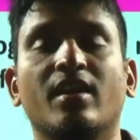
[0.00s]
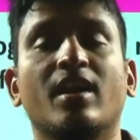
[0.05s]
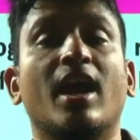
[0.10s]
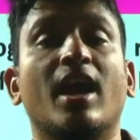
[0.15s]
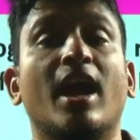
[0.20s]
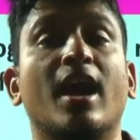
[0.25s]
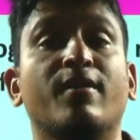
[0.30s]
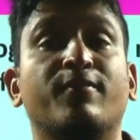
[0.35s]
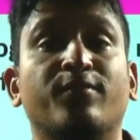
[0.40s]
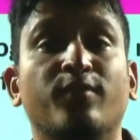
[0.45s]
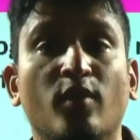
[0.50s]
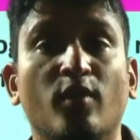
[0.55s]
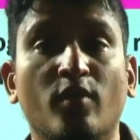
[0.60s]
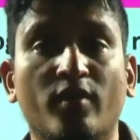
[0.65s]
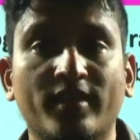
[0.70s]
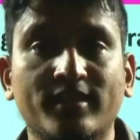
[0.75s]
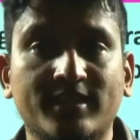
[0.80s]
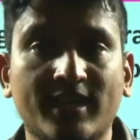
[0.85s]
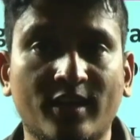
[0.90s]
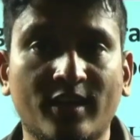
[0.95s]
and
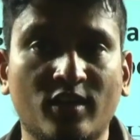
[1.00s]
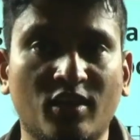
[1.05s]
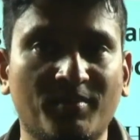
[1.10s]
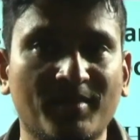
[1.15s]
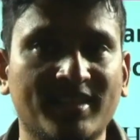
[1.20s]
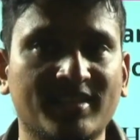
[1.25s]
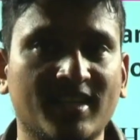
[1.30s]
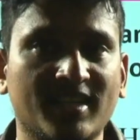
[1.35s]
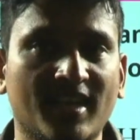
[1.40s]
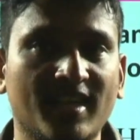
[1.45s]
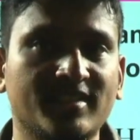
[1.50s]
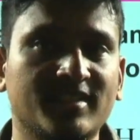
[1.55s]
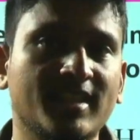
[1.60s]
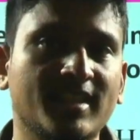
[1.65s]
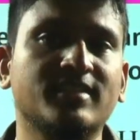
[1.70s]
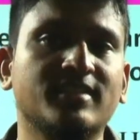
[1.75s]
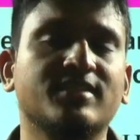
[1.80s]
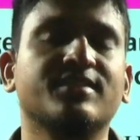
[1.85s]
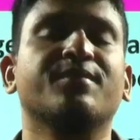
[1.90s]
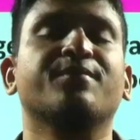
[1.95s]
fluorine's atomic size
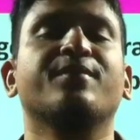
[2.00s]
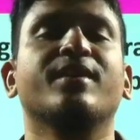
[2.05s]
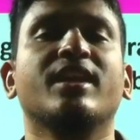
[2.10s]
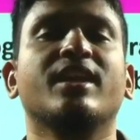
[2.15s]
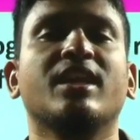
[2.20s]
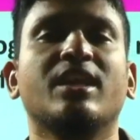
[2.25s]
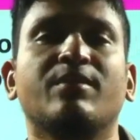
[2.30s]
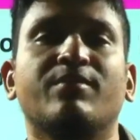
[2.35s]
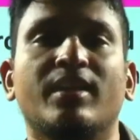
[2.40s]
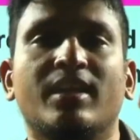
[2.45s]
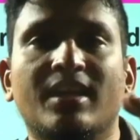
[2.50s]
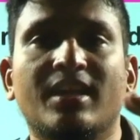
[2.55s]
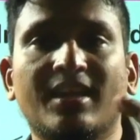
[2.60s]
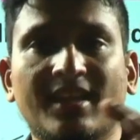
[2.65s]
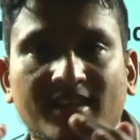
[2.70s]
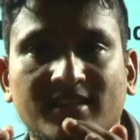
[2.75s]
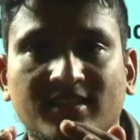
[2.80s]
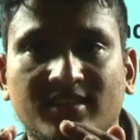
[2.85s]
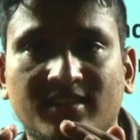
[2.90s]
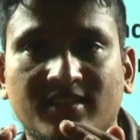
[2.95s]
is very
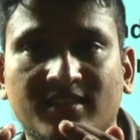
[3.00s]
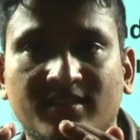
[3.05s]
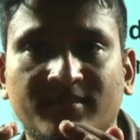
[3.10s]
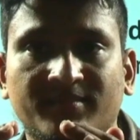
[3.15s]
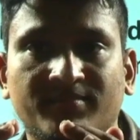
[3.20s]
less.